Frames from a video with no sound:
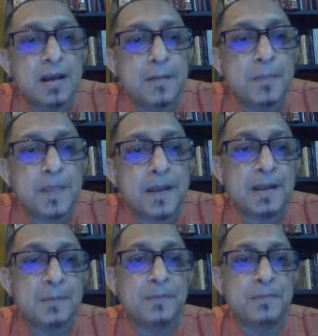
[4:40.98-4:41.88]

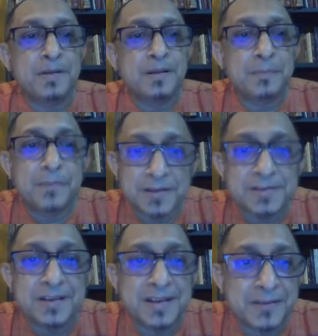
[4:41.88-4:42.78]
And I'm
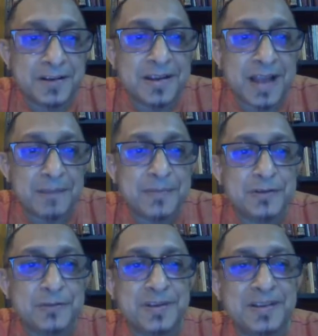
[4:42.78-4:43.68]
personally very happy
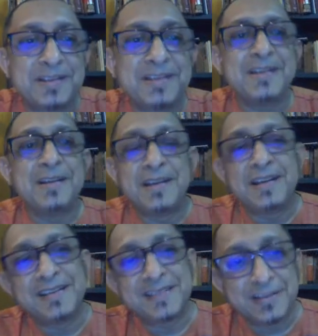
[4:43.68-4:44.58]
to be,
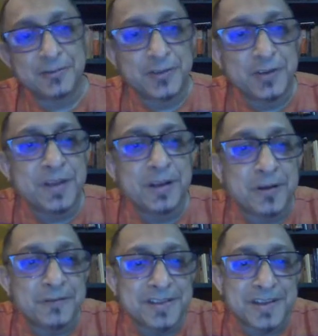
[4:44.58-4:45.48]
in a sense, resuming a
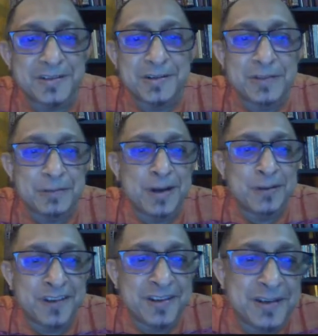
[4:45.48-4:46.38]
conversation with
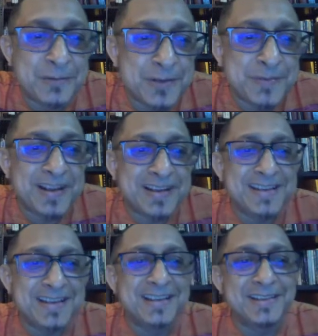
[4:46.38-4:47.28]
Varda, which began
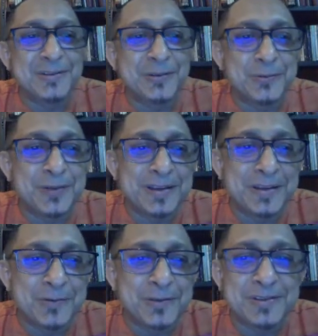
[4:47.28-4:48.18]
10 years ago when
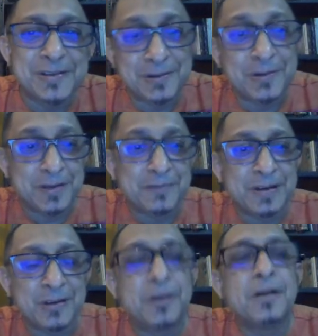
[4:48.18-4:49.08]
he was, or
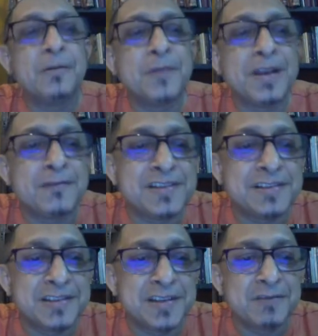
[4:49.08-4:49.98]
even longer, when he
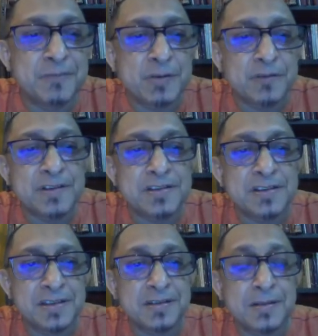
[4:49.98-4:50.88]
visited Jadavpur
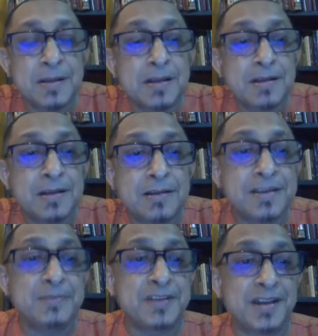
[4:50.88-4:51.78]
University.
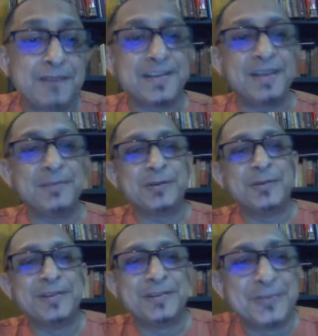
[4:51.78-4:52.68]
Seems a lifetime
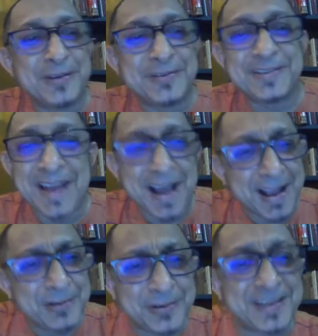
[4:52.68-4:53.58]
ago, in
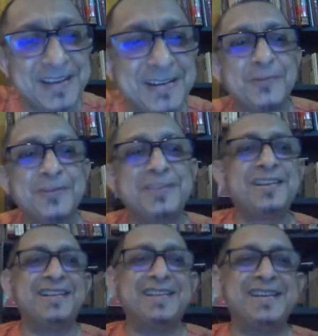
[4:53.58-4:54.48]
2009 or 10 it
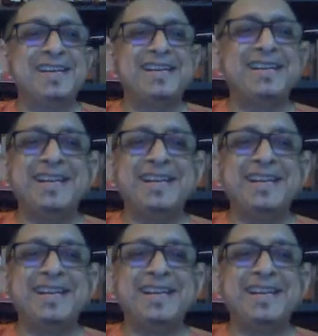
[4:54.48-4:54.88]
was, I think.